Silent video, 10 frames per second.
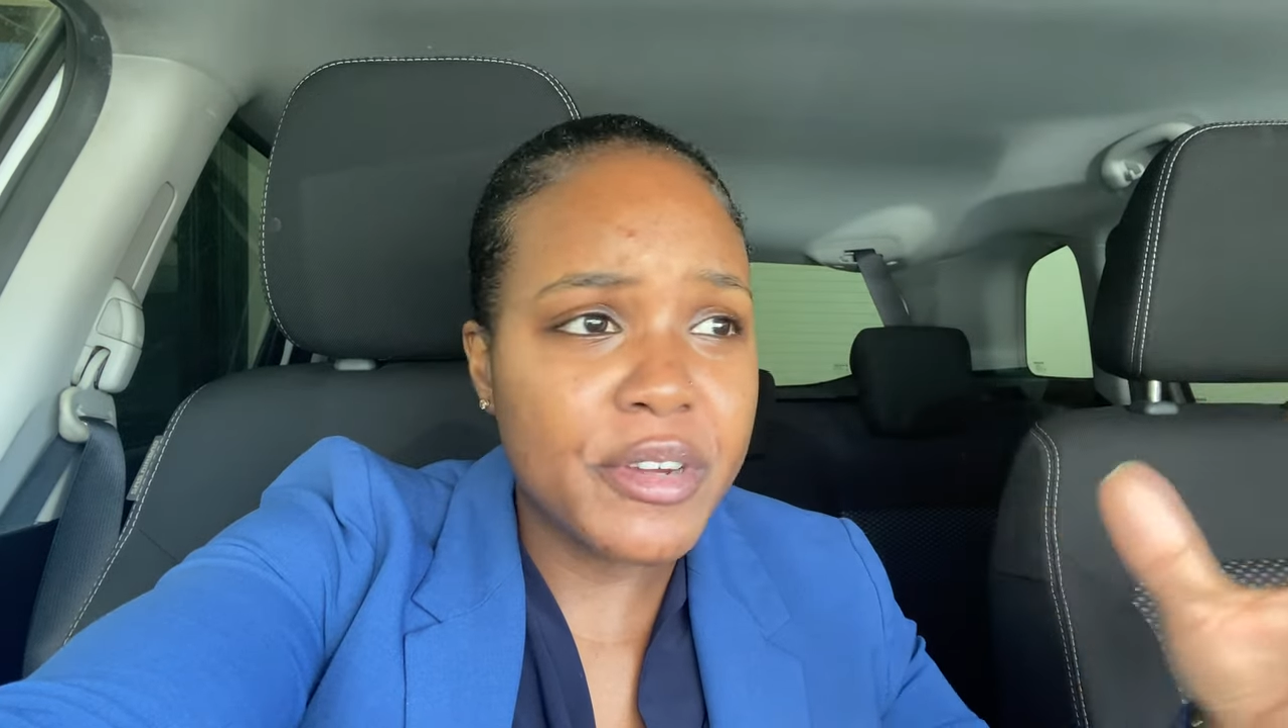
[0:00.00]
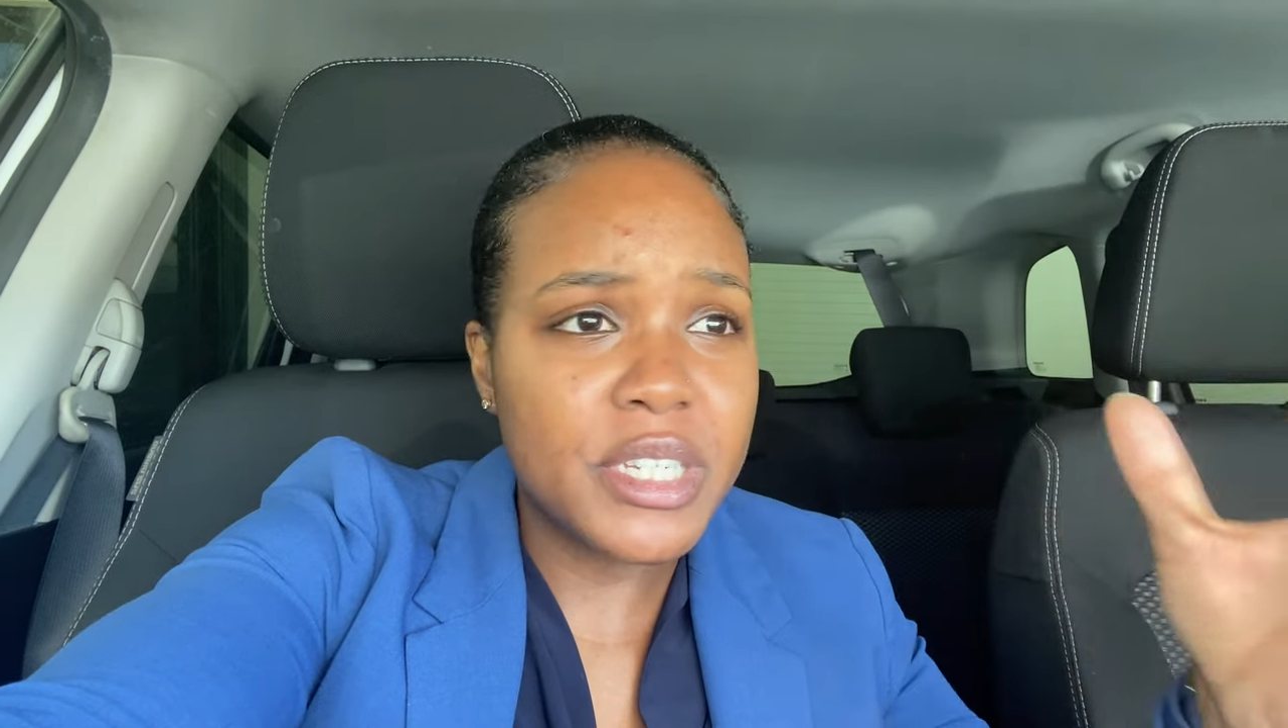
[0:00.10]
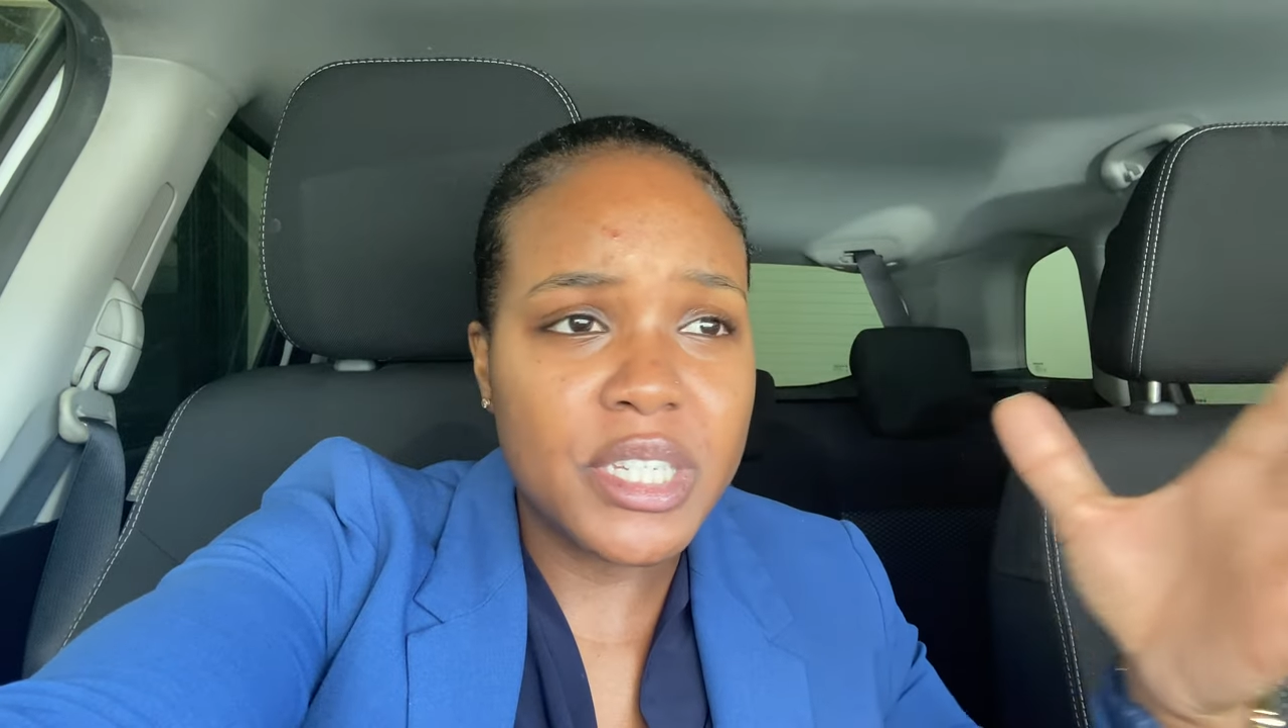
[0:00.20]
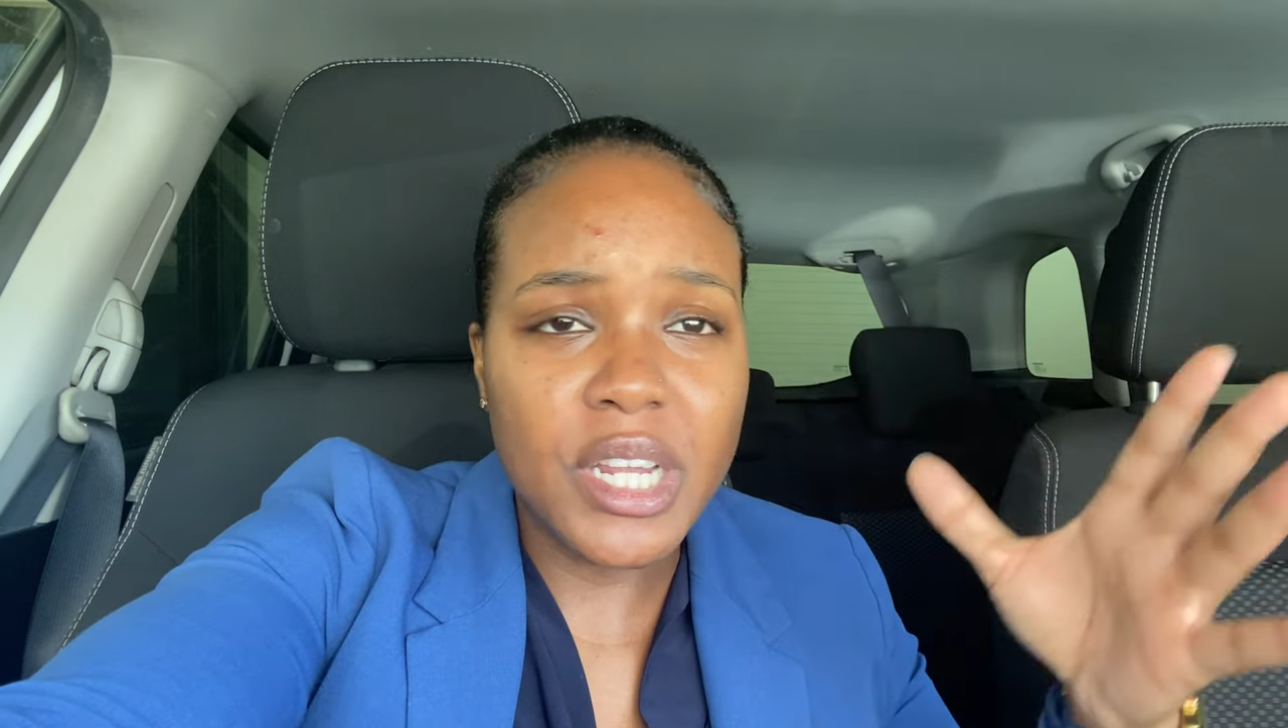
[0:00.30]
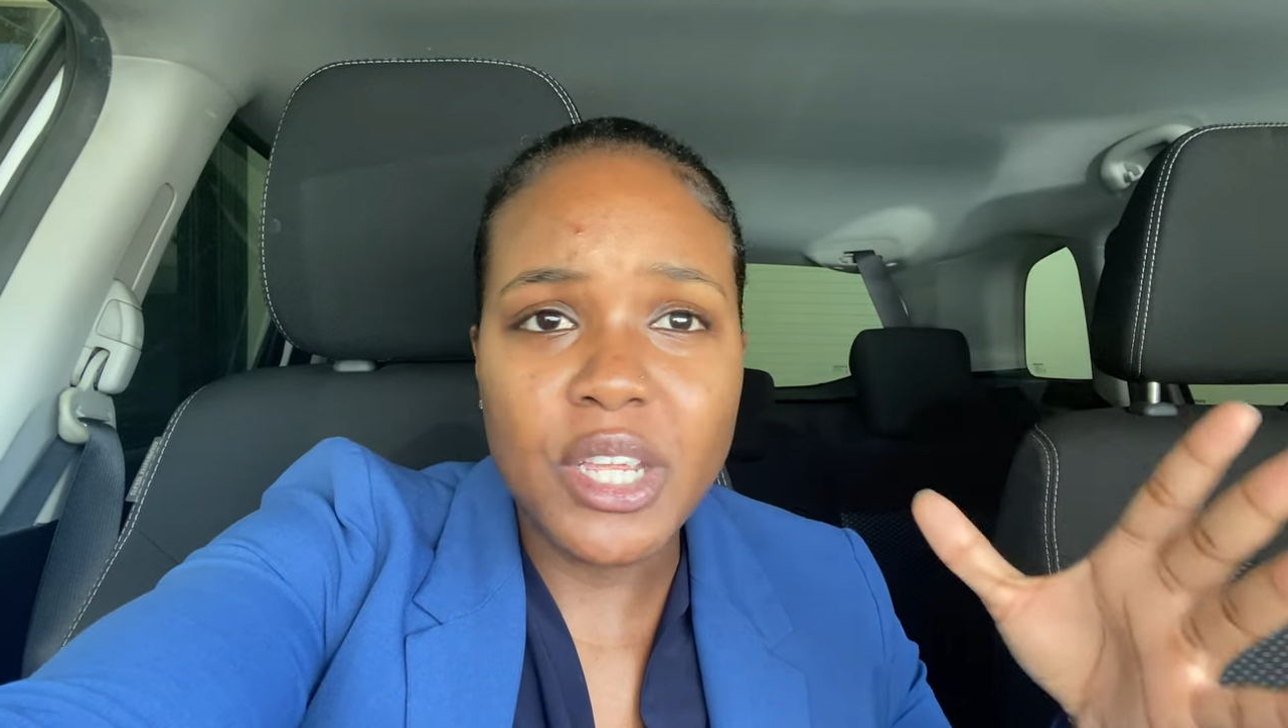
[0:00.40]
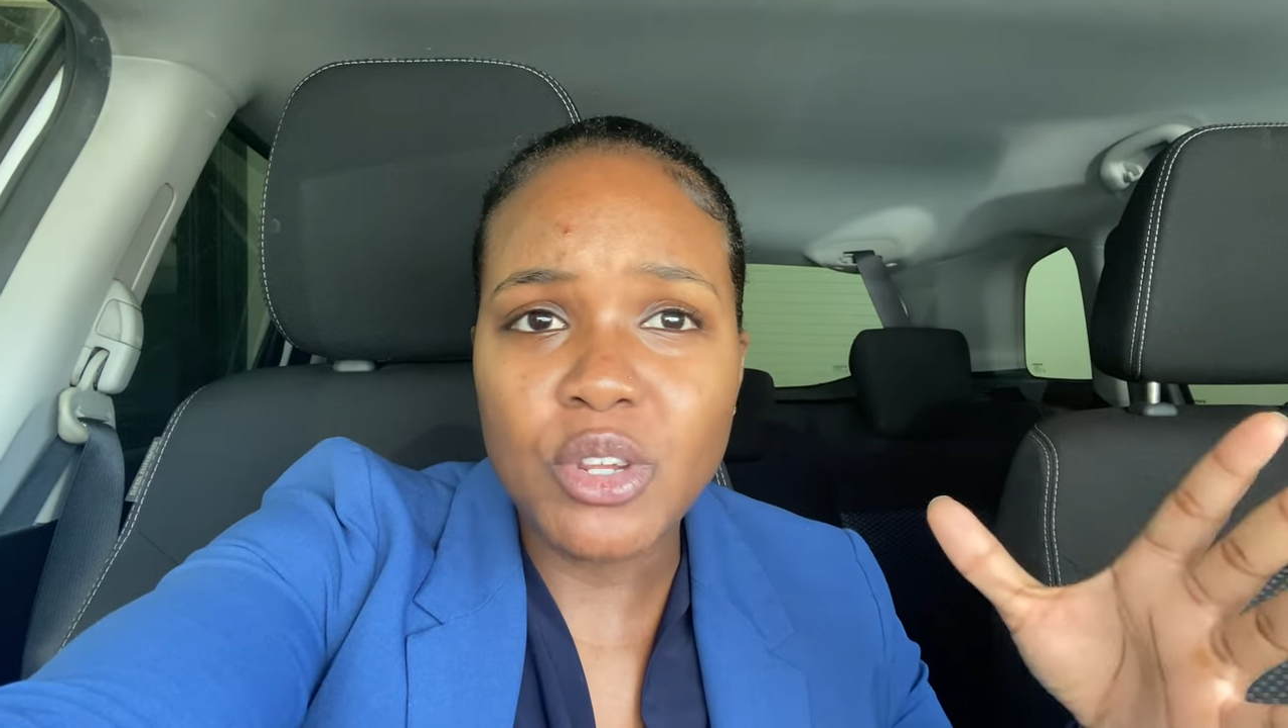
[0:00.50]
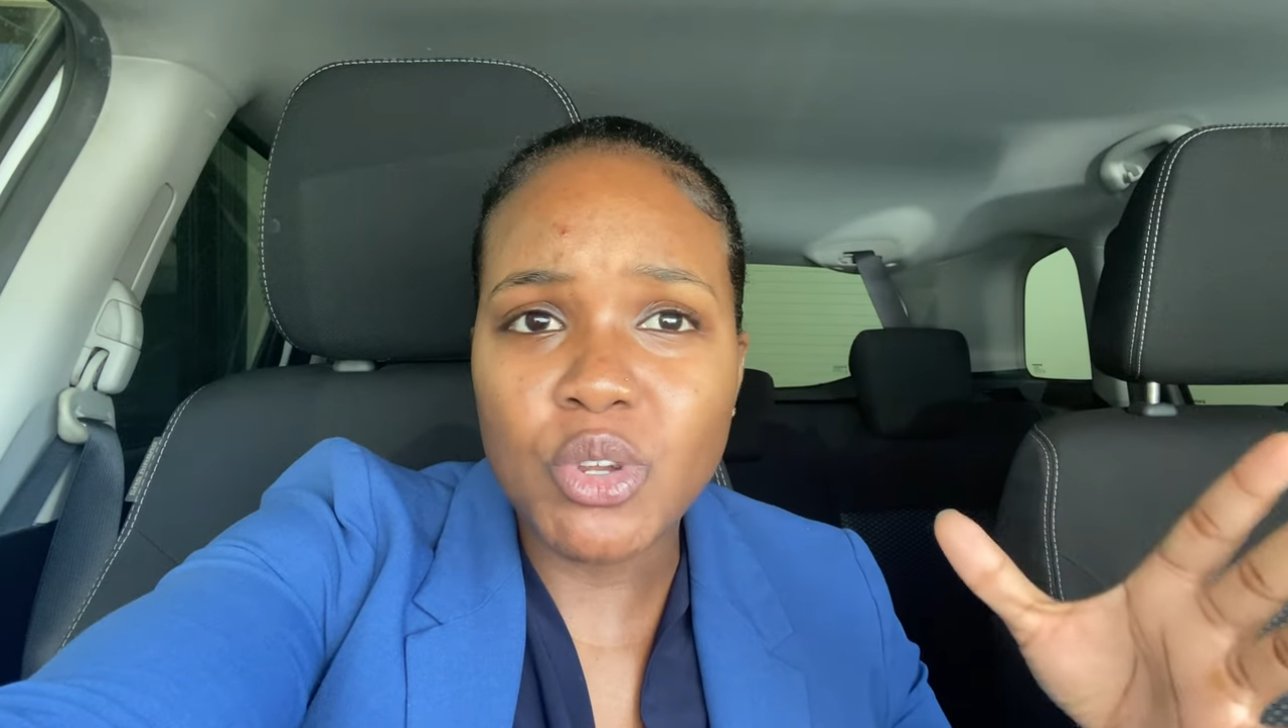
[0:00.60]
gel it